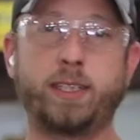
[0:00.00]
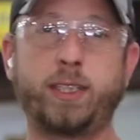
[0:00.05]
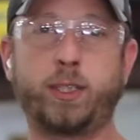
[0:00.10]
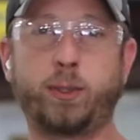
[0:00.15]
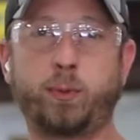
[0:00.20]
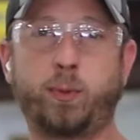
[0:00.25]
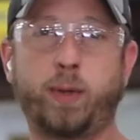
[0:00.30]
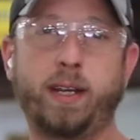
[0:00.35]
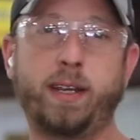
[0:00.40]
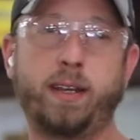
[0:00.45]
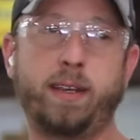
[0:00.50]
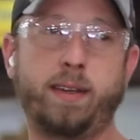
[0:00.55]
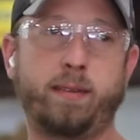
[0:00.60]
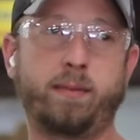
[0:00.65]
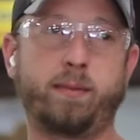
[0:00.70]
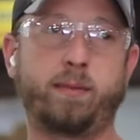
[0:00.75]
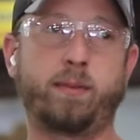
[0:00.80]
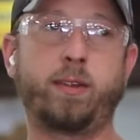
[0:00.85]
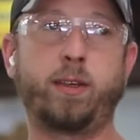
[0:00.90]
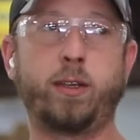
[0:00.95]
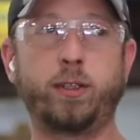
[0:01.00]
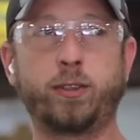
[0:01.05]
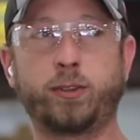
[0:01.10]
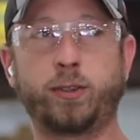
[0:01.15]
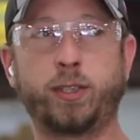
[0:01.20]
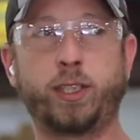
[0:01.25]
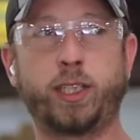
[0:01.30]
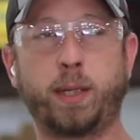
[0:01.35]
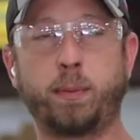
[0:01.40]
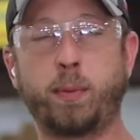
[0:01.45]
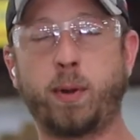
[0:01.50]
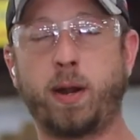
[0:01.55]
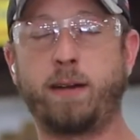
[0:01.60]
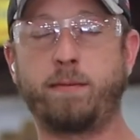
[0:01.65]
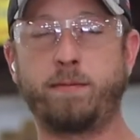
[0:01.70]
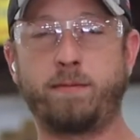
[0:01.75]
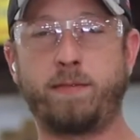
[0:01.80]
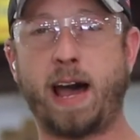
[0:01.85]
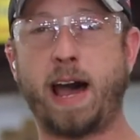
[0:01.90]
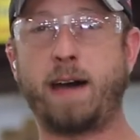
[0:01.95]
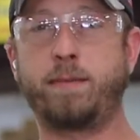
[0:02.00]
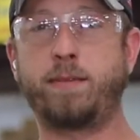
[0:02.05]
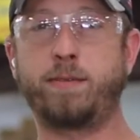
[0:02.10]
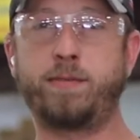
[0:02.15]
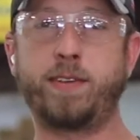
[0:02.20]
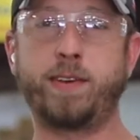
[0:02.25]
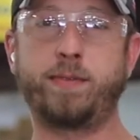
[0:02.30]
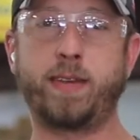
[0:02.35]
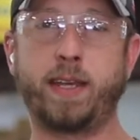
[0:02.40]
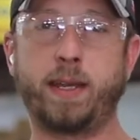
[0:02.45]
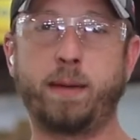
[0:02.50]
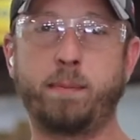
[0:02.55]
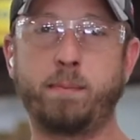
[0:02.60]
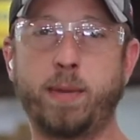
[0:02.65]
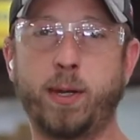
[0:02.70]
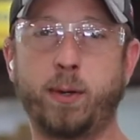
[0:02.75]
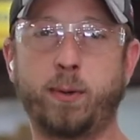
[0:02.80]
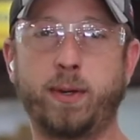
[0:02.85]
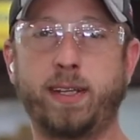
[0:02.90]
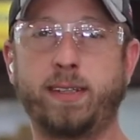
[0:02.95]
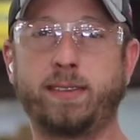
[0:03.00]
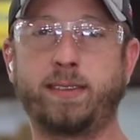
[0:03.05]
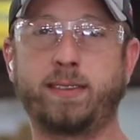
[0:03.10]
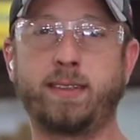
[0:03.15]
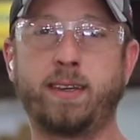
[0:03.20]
we usually ship around 5 to 15 buildings